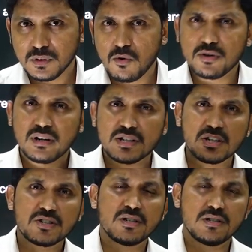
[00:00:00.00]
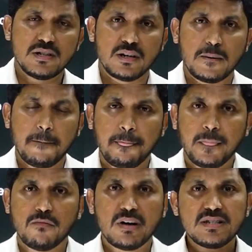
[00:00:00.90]
what are the restrictions here?
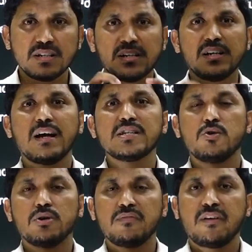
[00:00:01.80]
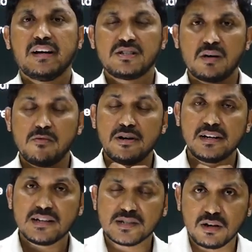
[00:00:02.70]
Once an area is notified as community
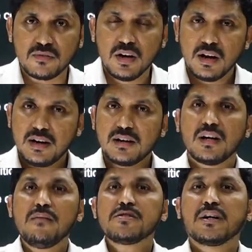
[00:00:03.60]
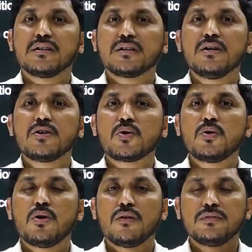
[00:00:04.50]
reserve, it comes under the
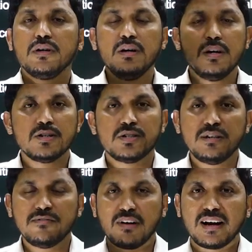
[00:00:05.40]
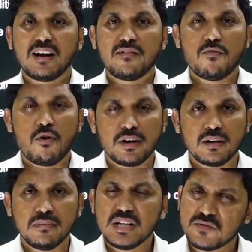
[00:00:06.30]
control of the chief wildlife
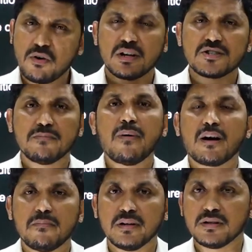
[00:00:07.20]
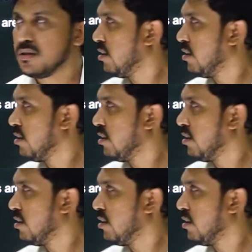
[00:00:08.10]
warden, means forest department.